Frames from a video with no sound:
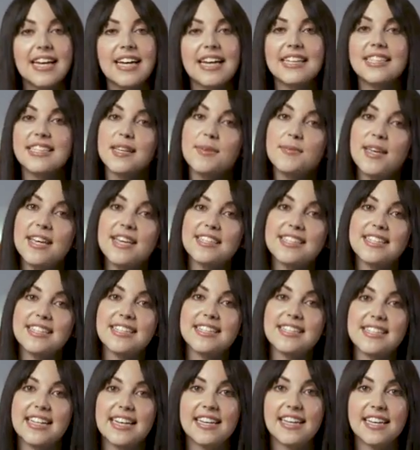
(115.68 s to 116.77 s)
In some
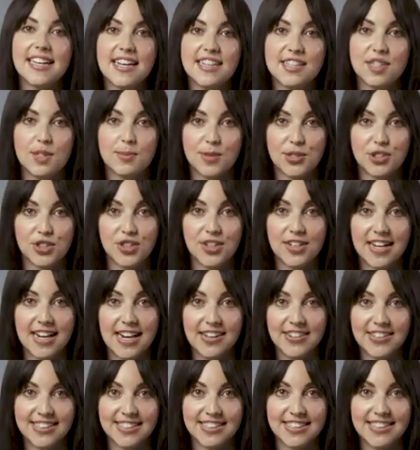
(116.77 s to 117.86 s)
cases, like customer churn
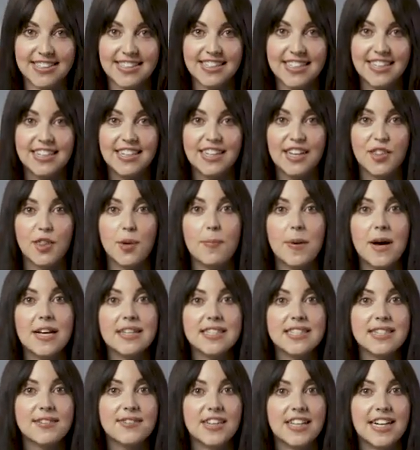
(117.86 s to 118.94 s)
analysis, the
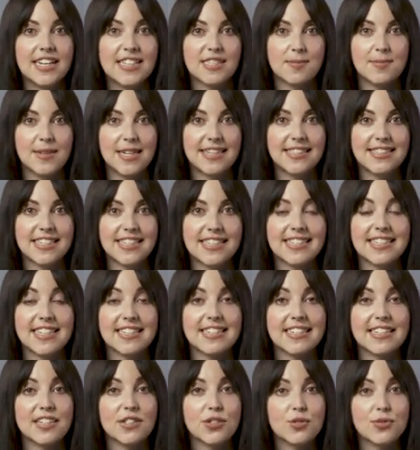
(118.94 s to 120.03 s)
positive class may exist as
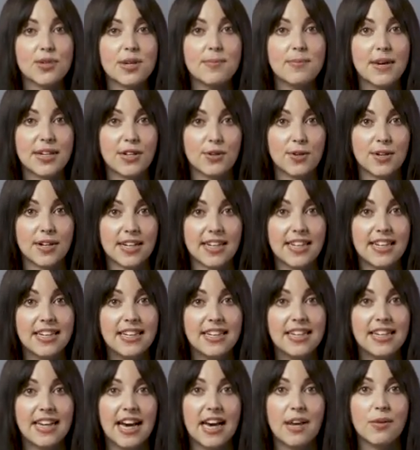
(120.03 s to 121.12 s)
an extreme minority,
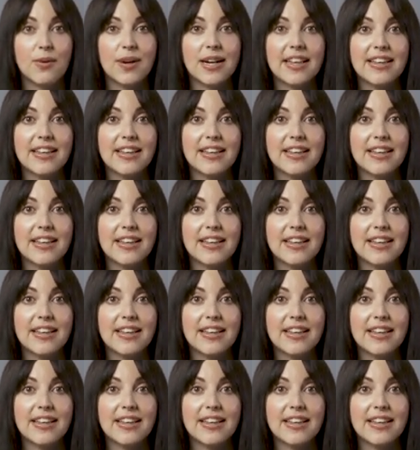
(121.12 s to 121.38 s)
and when